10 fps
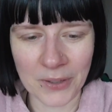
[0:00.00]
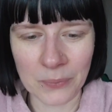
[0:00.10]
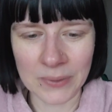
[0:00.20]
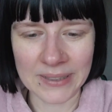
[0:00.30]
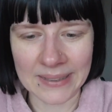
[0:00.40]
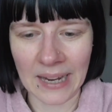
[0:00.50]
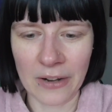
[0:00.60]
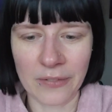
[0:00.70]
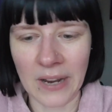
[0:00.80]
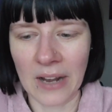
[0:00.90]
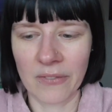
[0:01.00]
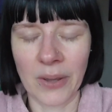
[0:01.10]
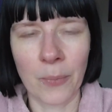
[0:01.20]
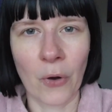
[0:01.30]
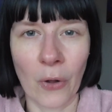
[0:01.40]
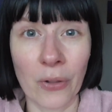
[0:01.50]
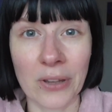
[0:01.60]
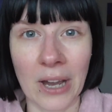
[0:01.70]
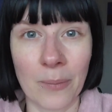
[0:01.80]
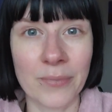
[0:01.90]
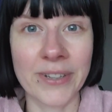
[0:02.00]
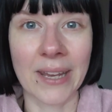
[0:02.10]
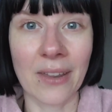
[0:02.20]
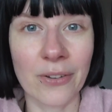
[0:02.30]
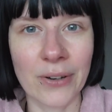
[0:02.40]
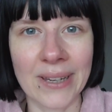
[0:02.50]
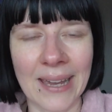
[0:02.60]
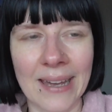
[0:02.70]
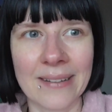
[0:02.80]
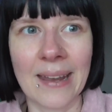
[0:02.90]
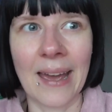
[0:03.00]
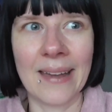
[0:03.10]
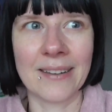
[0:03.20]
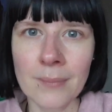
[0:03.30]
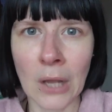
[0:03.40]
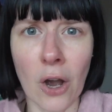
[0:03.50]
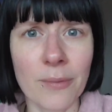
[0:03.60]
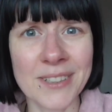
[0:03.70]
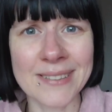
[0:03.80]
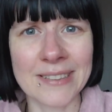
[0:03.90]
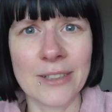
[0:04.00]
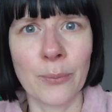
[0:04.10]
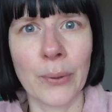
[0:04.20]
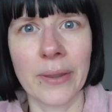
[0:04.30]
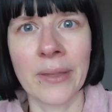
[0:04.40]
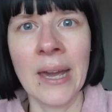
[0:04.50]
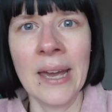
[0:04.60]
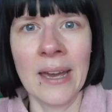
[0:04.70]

we kind of have them all come together again, and obviously with